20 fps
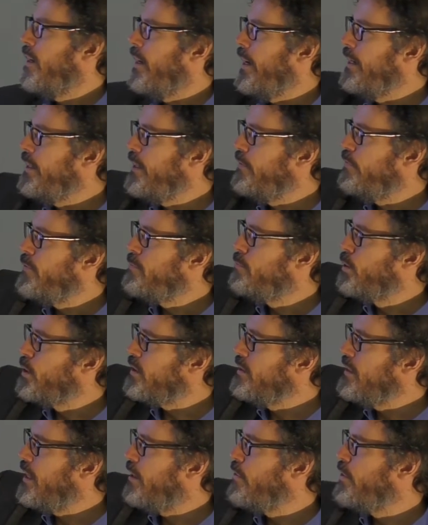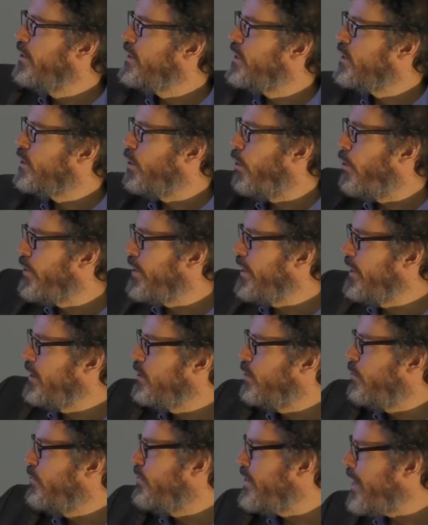And if we put now this story
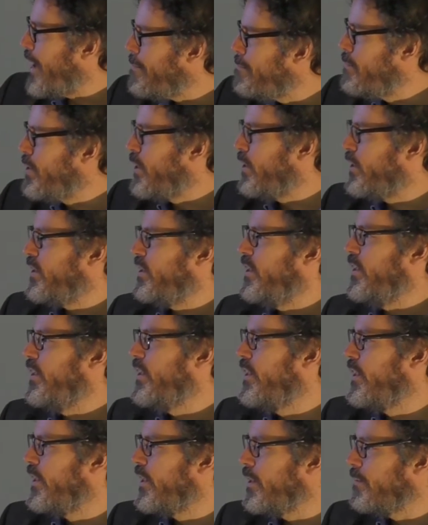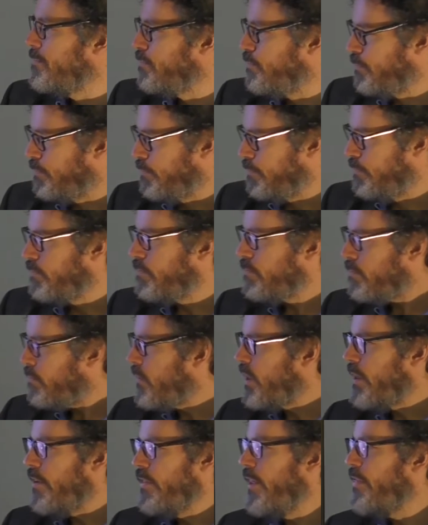into numbers here,
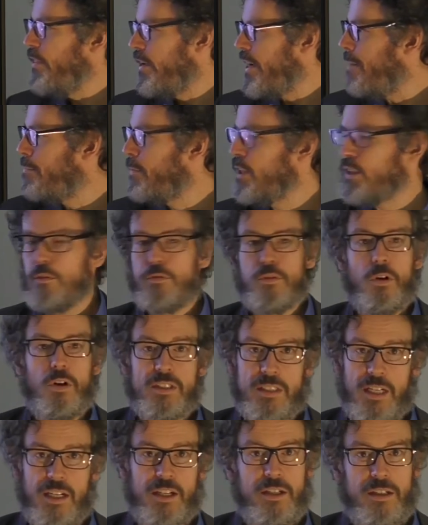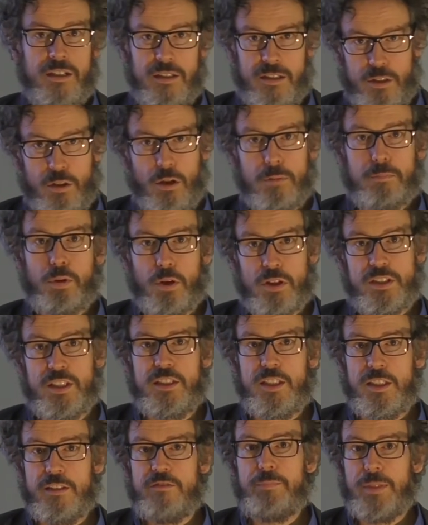Then the numbers, of course, are
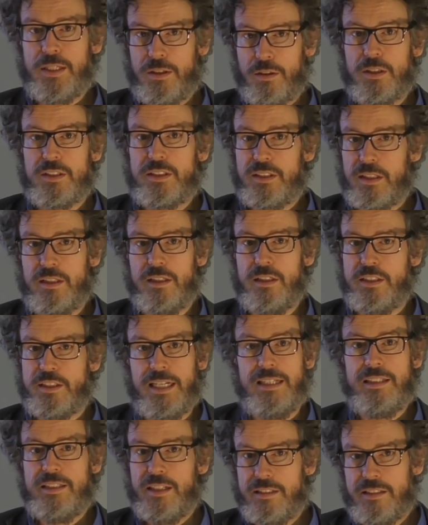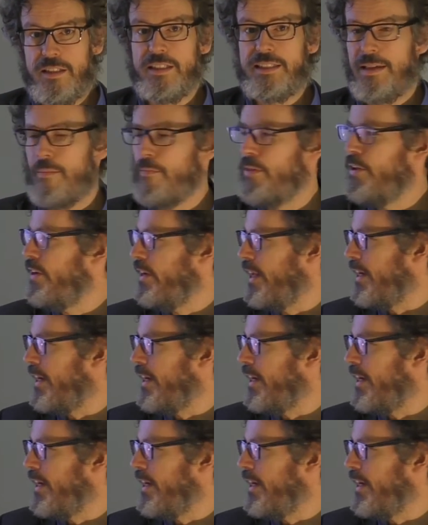non-positive because a sentence is something